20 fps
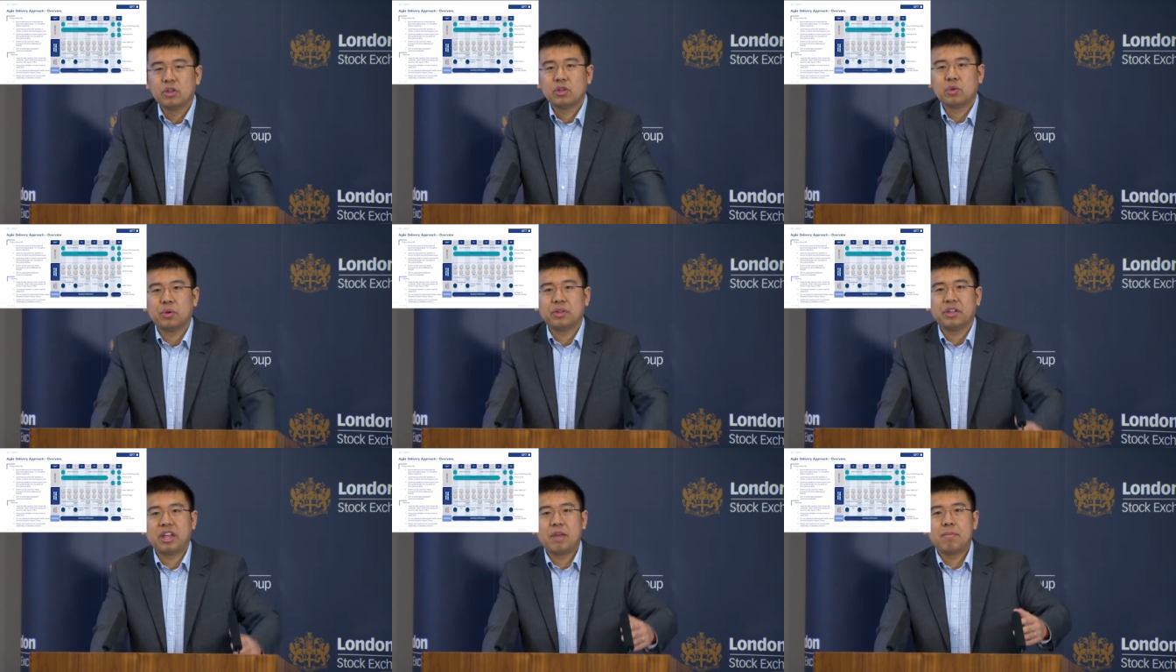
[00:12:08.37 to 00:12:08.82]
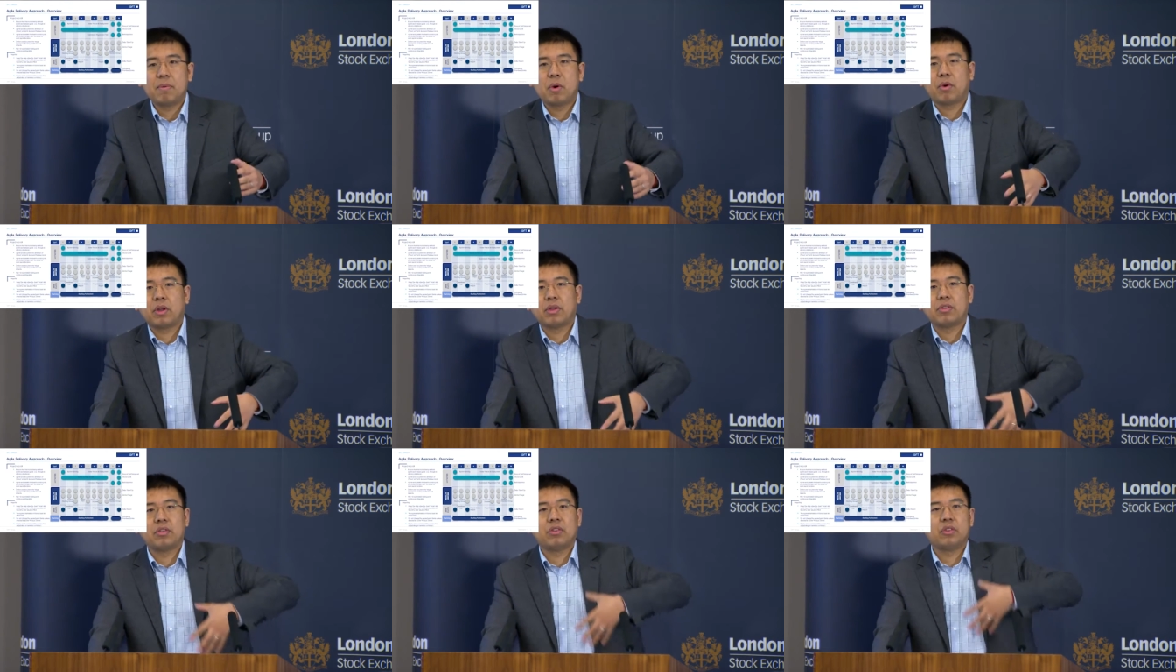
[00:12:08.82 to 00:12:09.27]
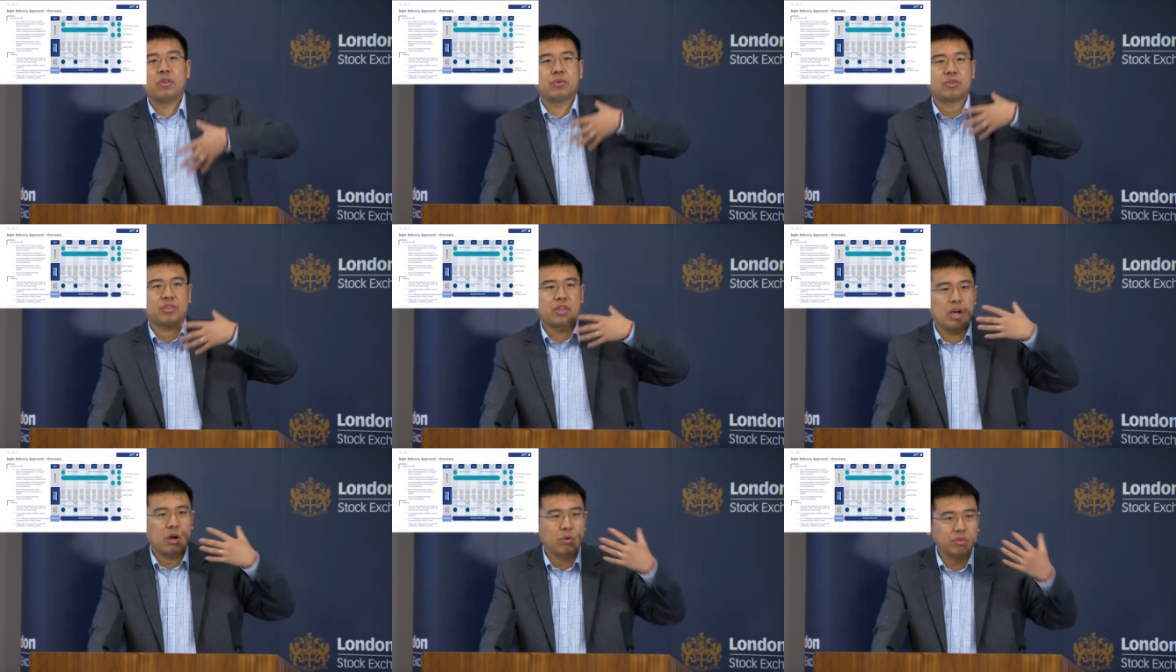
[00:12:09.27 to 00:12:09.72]
to enable
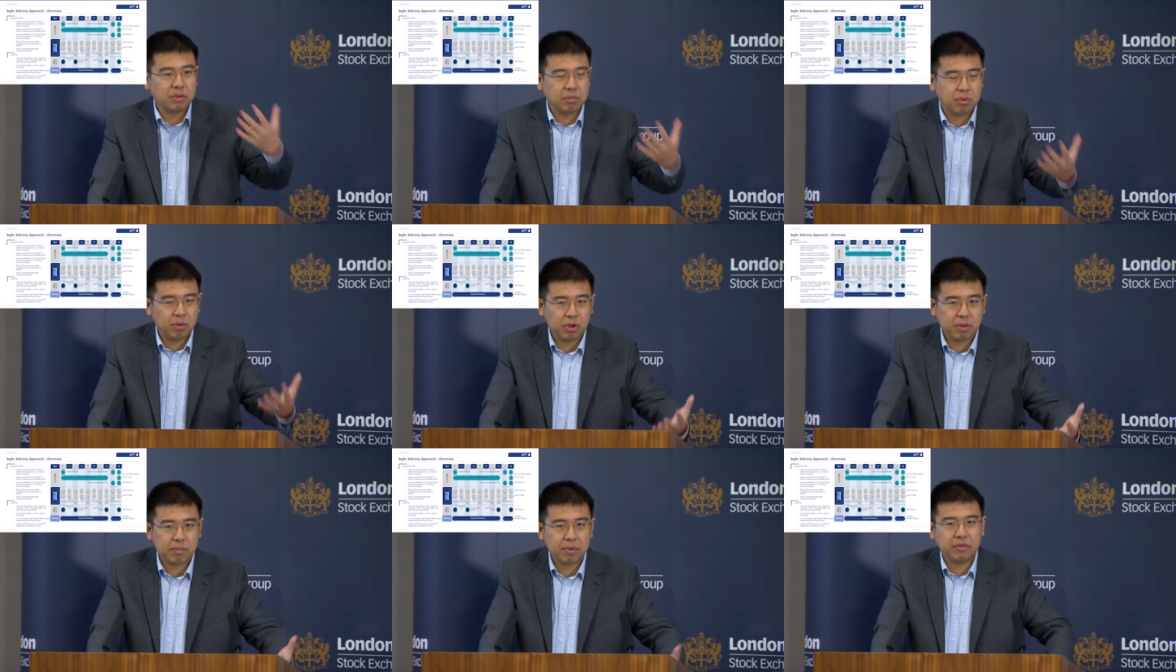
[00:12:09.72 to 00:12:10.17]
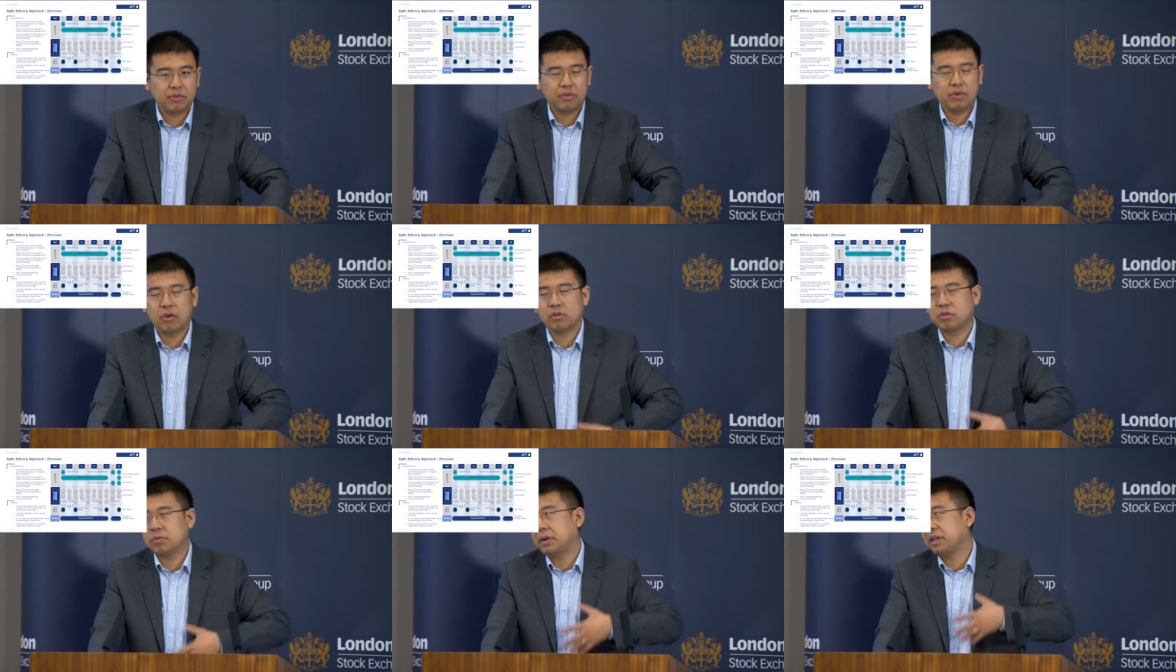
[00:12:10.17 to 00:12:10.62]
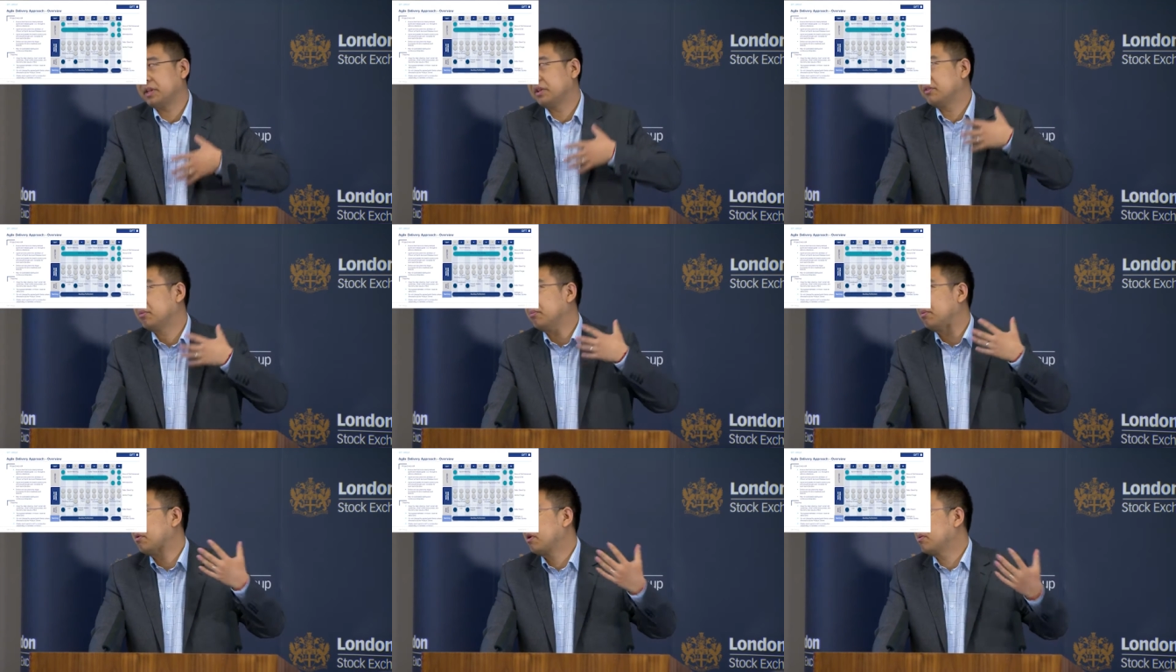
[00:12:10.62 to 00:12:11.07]
continuous code deployment,
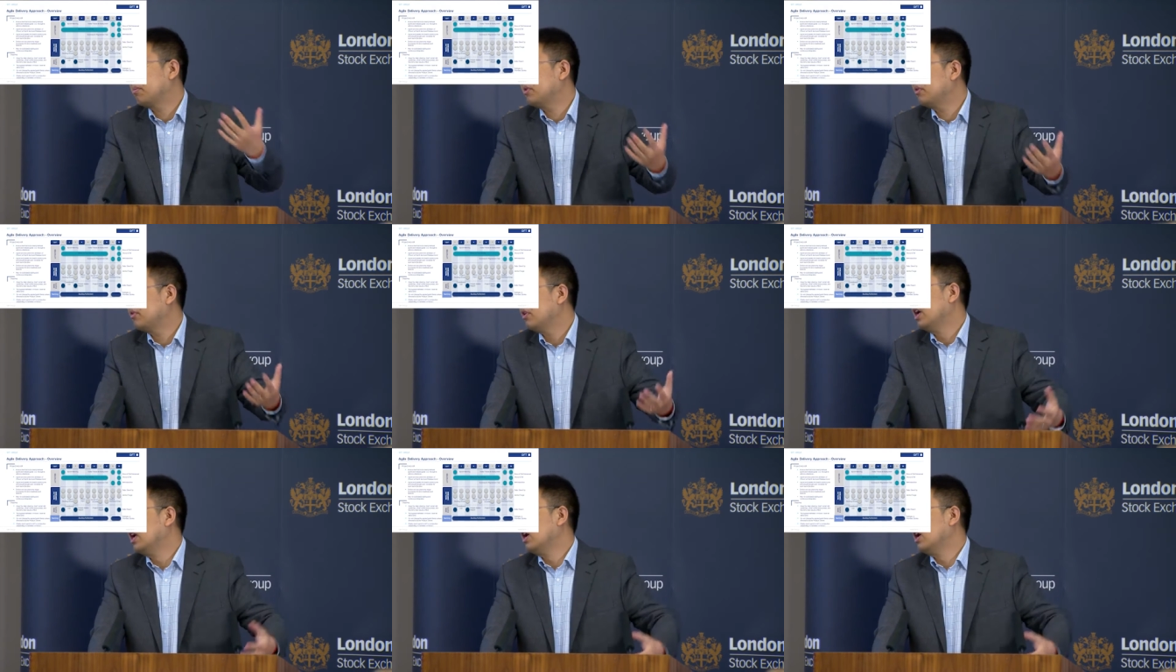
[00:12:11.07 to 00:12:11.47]
automated deployment,